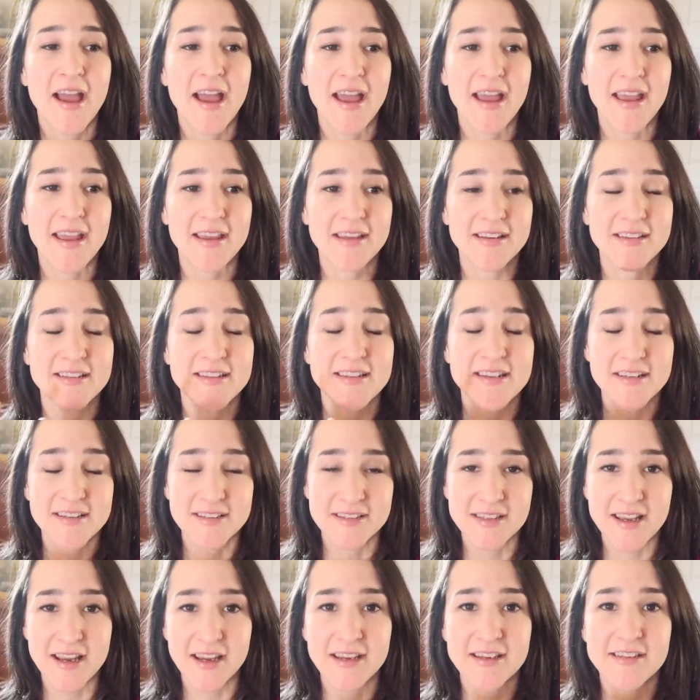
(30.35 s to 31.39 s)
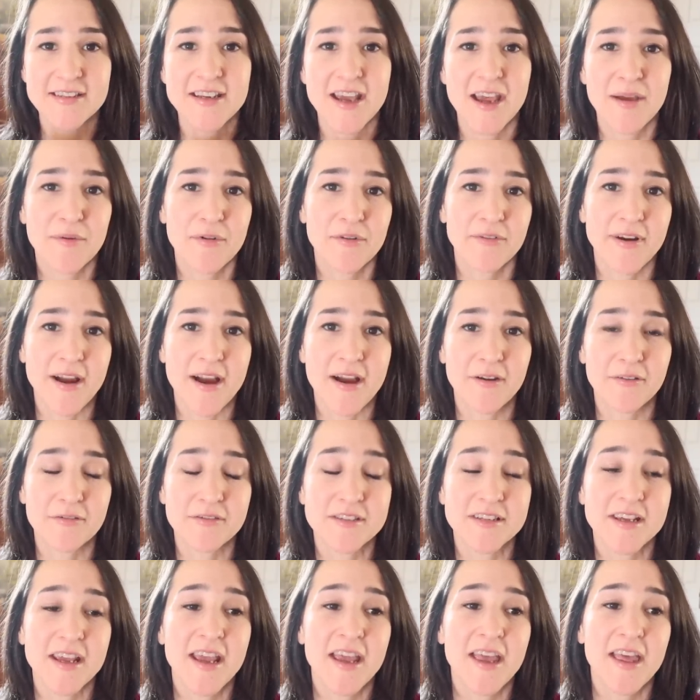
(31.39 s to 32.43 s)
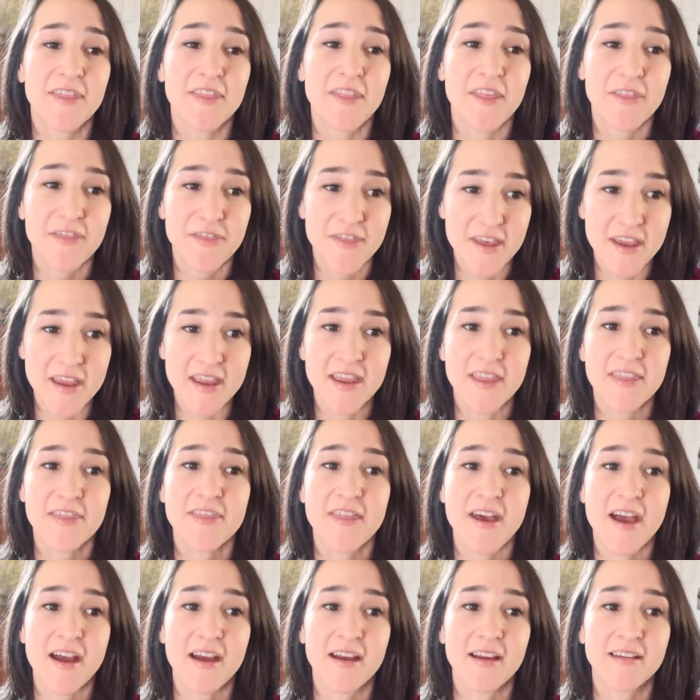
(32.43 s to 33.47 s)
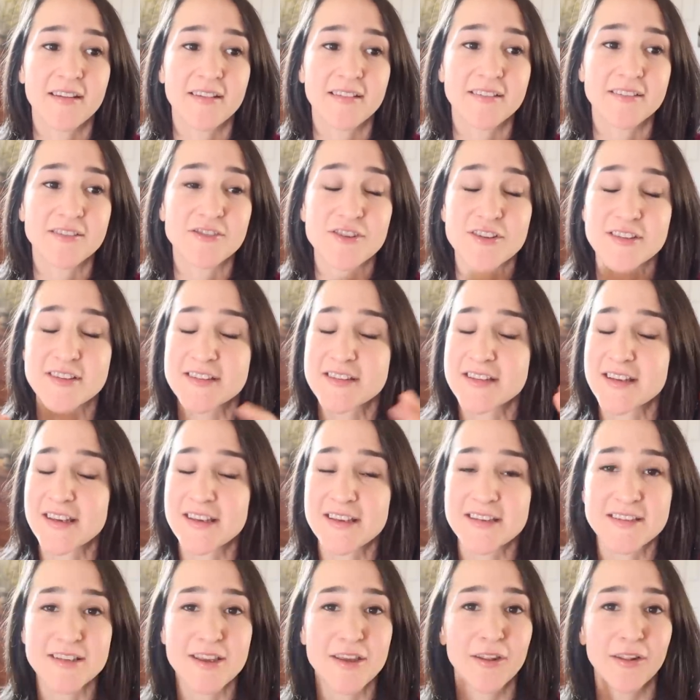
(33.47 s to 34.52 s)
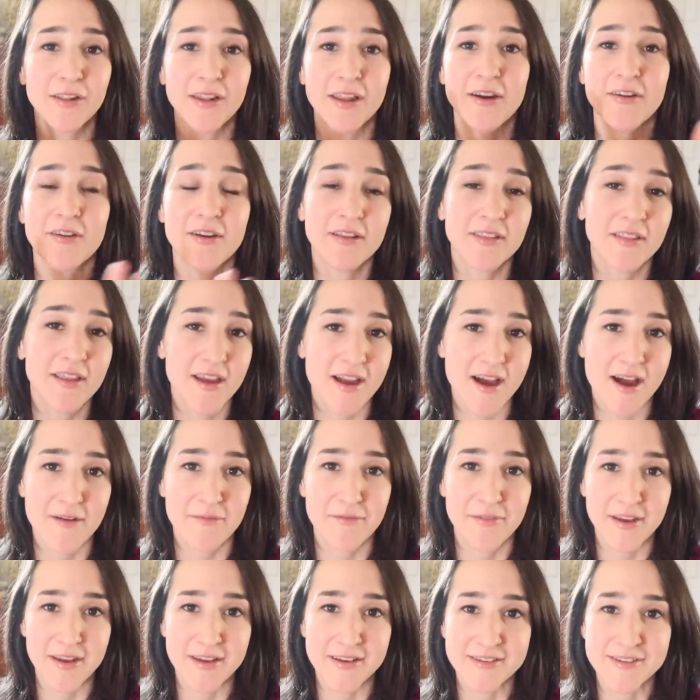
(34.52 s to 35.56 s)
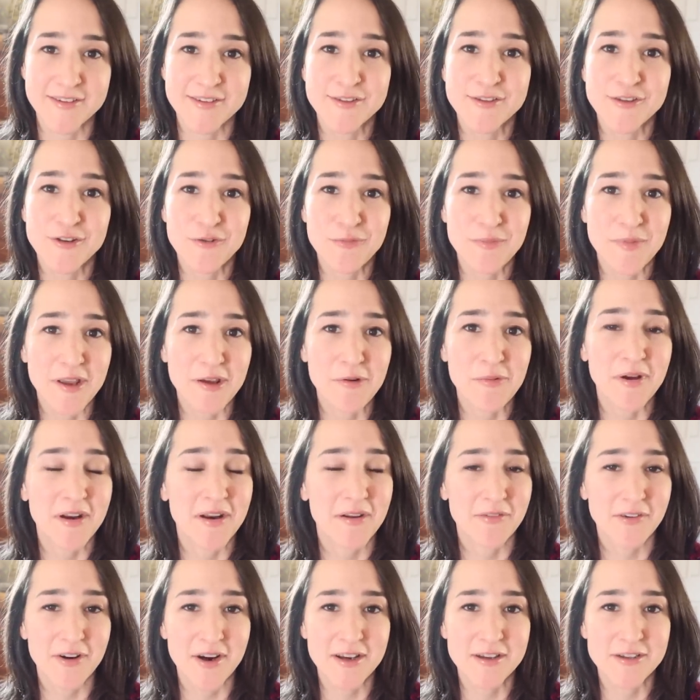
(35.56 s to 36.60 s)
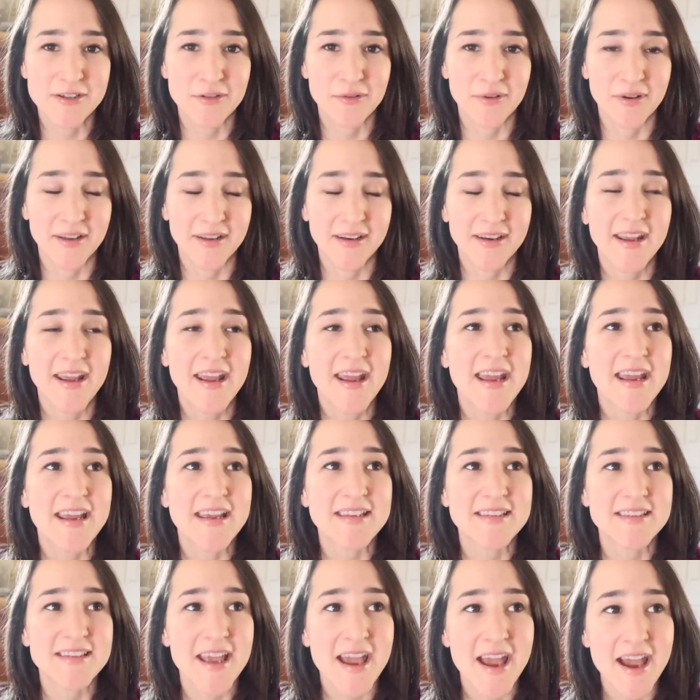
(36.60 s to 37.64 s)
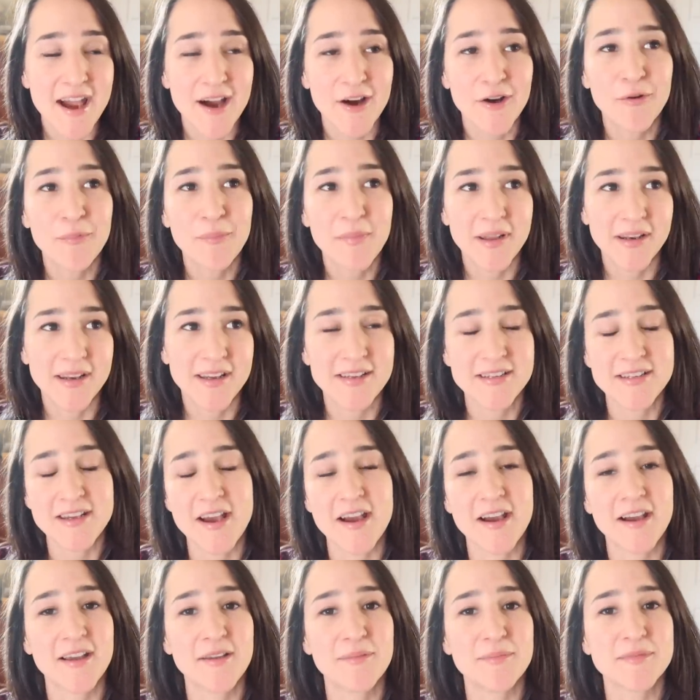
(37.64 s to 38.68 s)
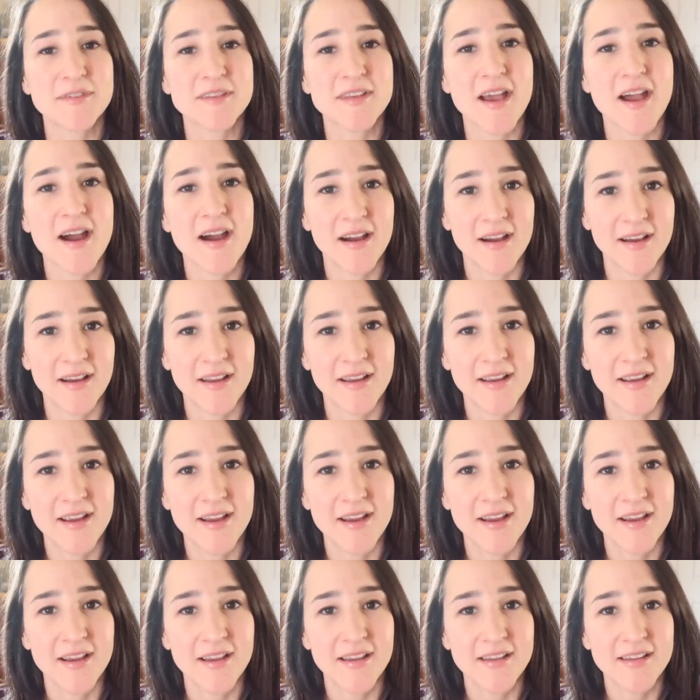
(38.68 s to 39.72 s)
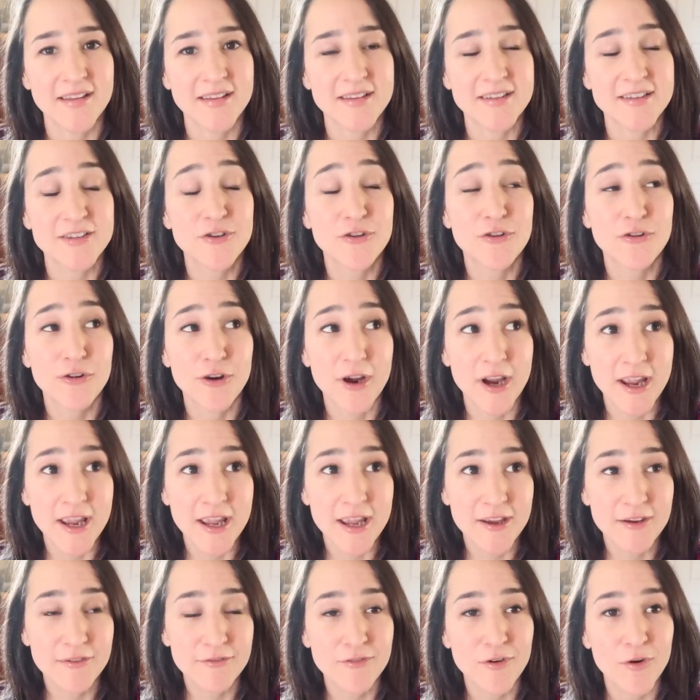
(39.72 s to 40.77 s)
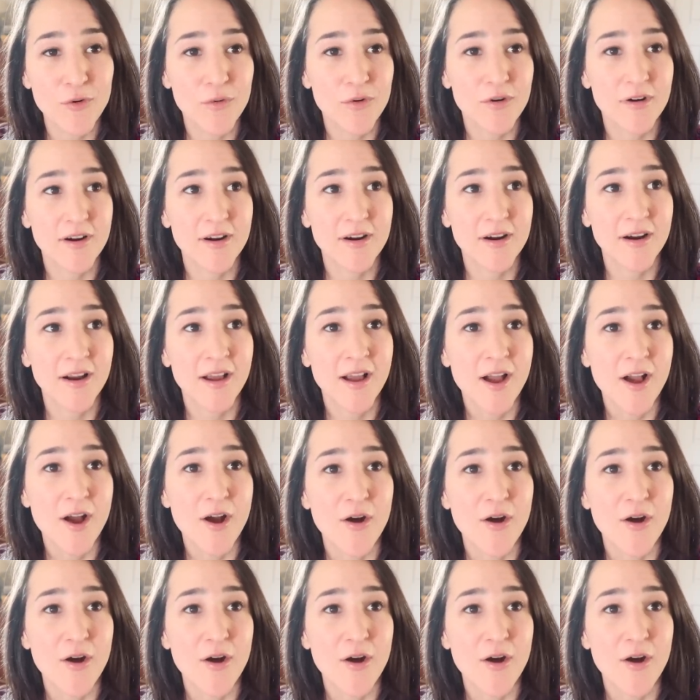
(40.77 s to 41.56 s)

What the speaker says: And this second time around, the thing that just is glaringly obvious to me whenever I do it is how many times I crave or